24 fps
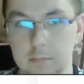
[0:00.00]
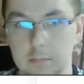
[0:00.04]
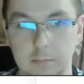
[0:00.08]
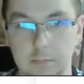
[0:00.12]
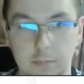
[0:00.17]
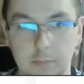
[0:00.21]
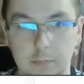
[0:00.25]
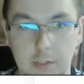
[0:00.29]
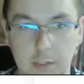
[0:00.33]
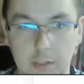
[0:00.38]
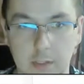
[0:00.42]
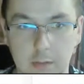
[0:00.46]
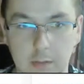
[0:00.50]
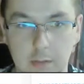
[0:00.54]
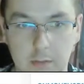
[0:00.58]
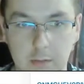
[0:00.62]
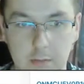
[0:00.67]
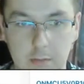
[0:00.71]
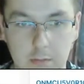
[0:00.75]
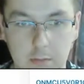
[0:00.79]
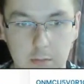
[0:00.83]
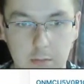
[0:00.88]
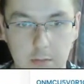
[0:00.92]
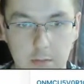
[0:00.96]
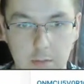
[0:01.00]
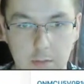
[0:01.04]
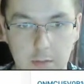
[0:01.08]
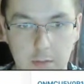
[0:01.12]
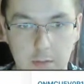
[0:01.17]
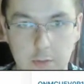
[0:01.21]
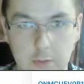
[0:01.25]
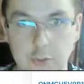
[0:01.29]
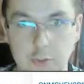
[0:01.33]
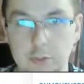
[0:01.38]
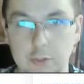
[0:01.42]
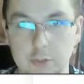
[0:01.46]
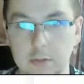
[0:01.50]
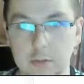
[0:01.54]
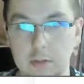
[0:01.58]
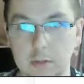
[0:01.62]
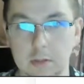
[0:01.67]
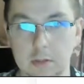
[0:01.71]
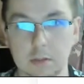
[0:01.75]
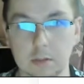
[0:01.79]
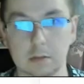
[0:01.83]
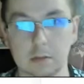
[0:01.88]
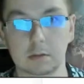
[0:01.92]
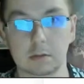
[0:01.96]
We can
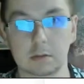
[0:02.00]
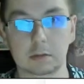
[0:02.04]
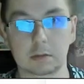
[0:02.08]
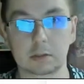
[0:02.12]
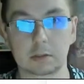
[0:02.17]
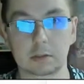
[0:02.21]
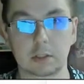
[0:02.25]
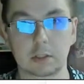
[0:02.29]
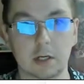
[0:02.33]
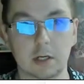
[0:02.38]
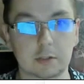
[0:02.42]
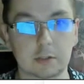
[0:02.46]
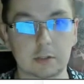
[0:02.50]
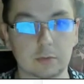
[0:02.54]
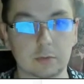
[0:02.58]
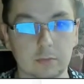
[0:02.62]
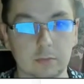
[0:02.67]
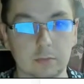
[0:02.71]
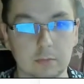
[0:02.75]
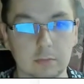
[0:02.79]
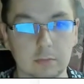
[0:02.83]
actually try to